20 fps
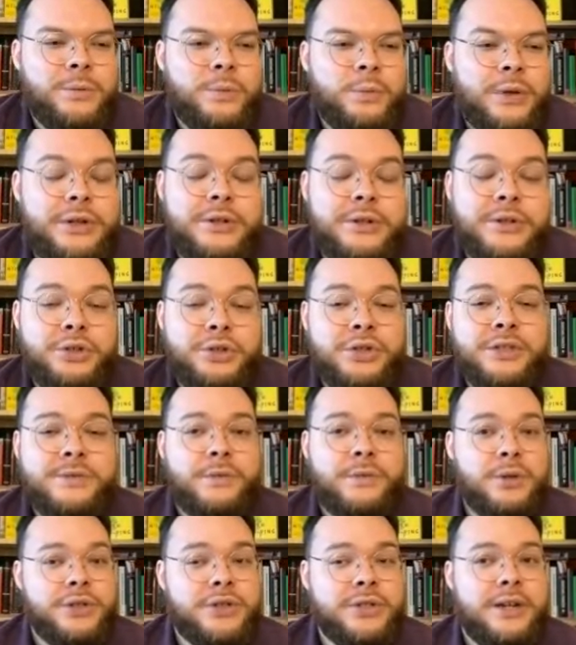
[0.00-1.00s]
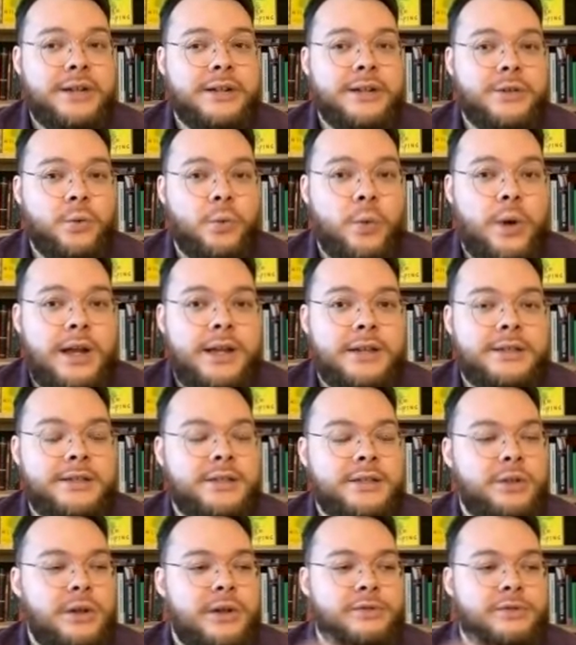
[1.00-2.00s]
when you're just first starting to
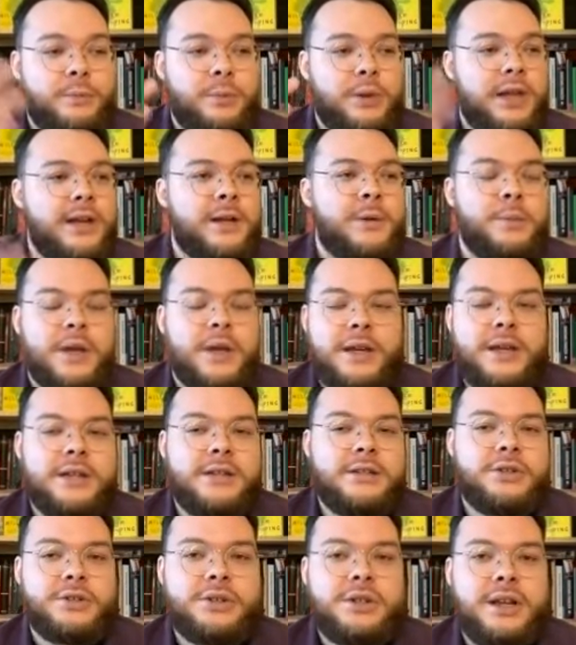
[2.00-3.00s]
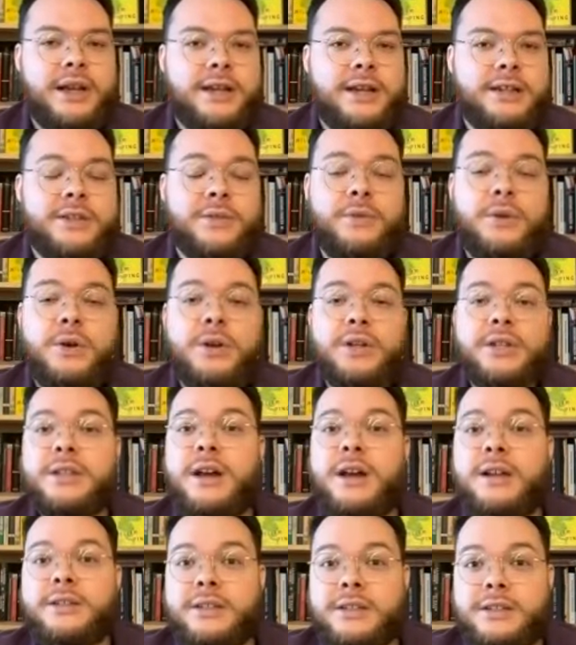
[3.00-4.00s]
write, you have the blank page, and it's very
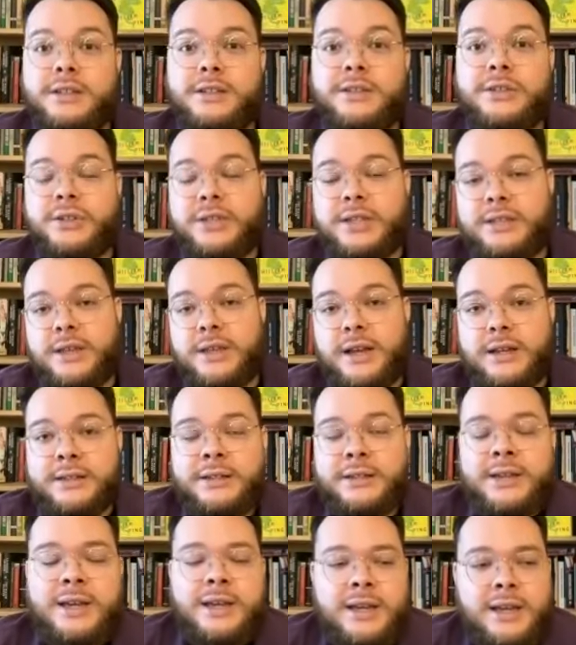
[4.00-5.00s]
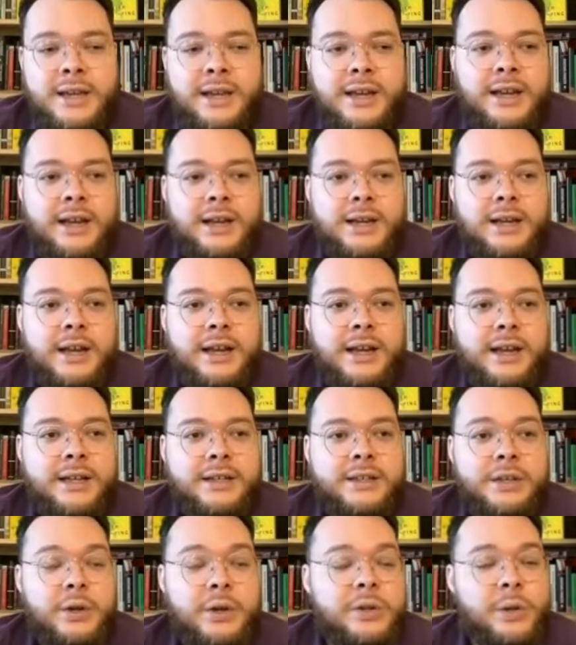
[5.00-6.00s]
daunting to see that.
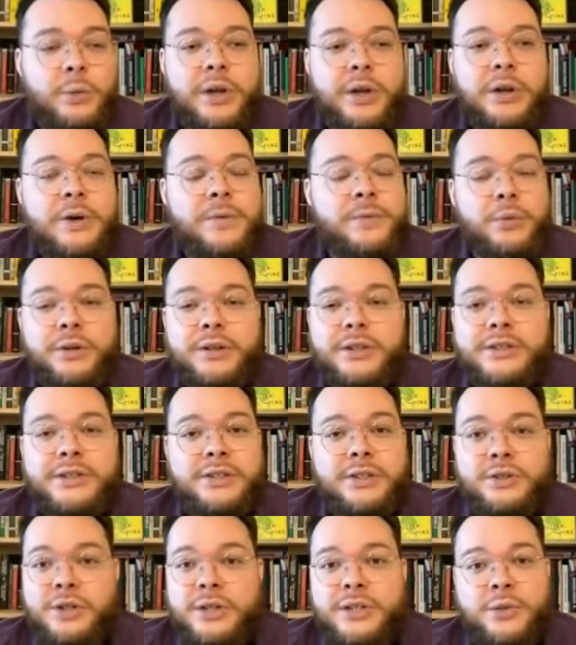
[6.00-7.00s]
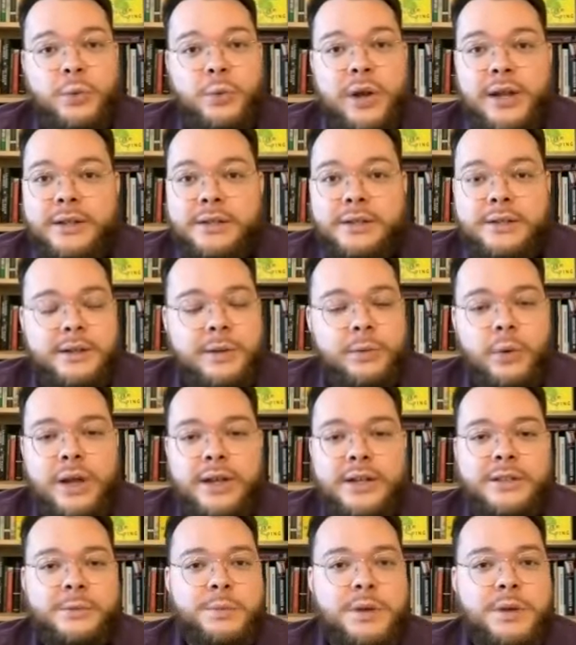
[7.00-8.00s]
And the only way over it is to just write, and
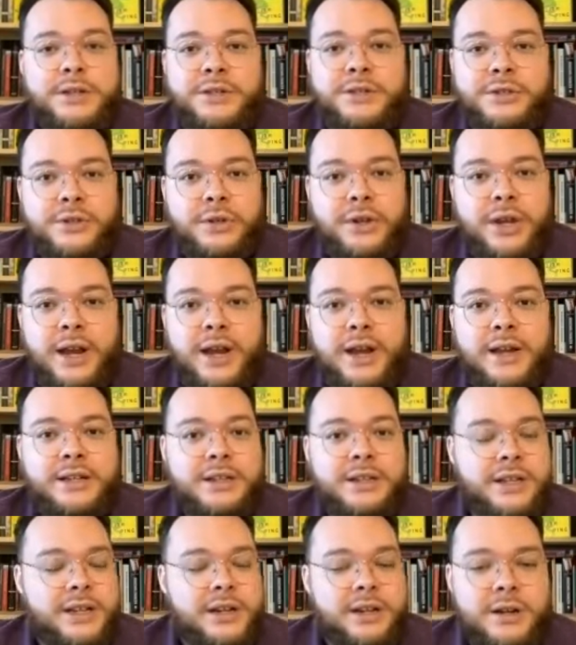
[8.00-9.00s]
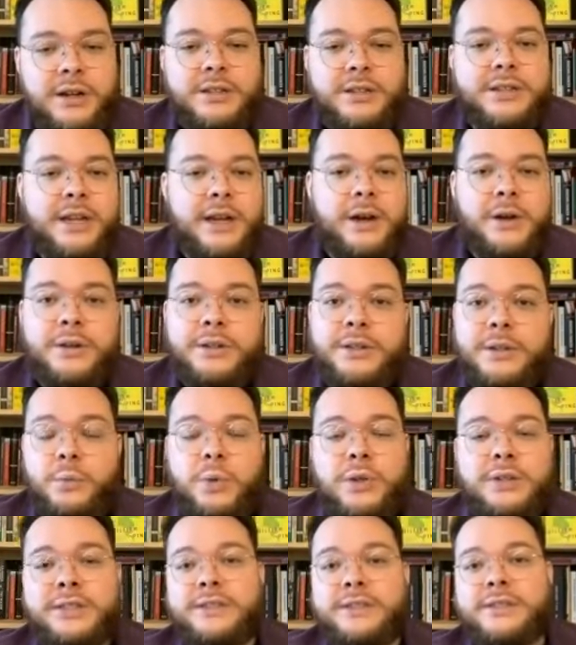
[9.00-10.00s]
write as much as you can, and get it all down. And then
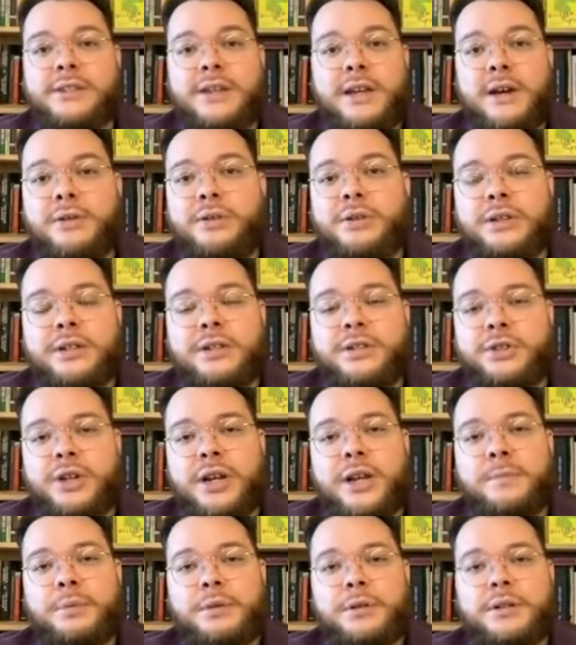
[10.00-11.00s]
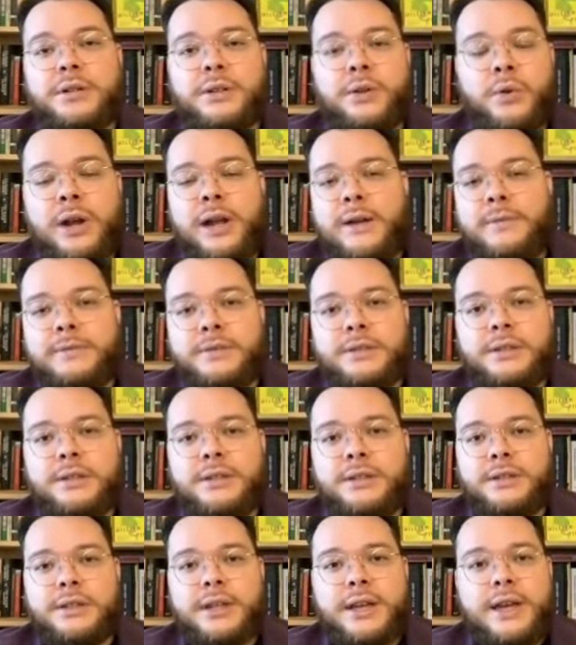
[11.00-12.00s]
once it's down, you can shape it and craft it
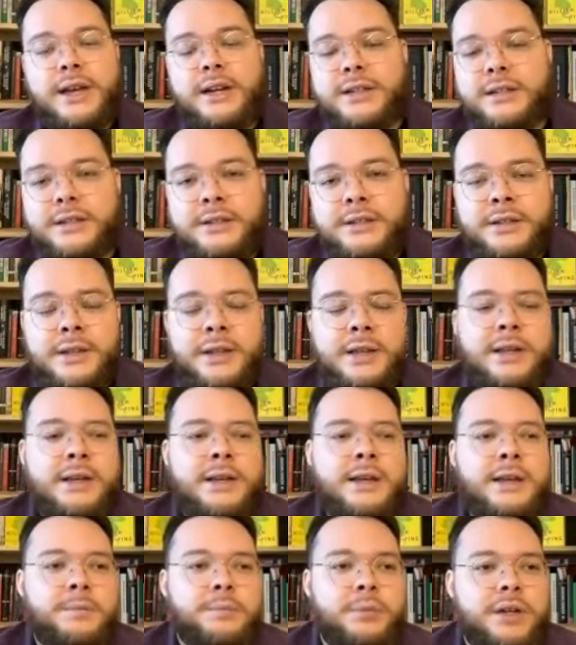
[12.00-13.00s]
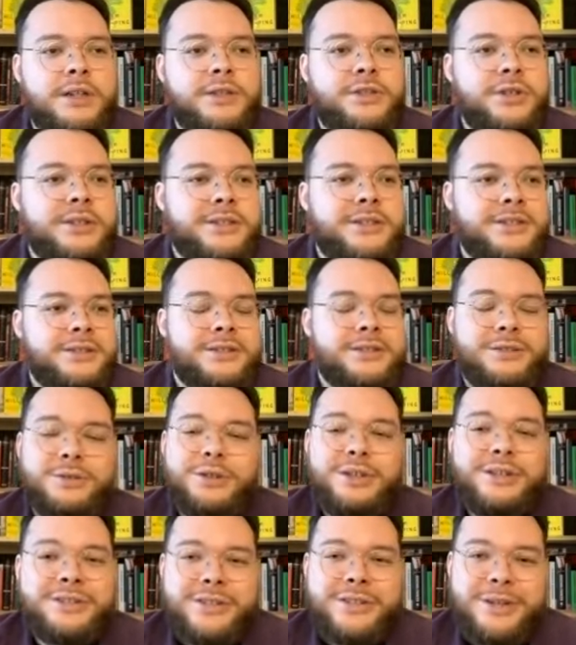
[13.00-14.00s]
and edit it. But it just,
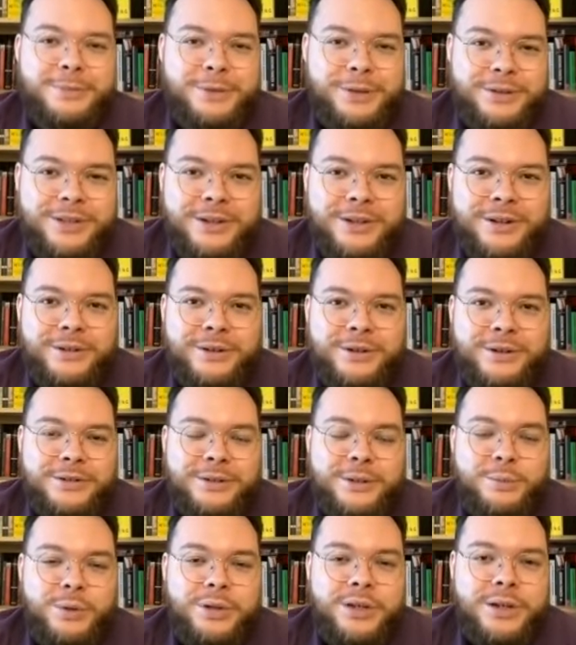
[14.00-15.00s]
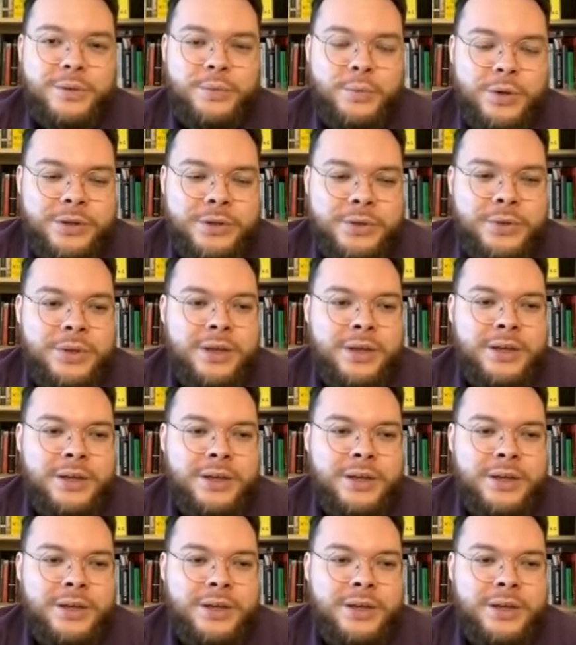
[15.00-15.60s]
you need something there to begin with.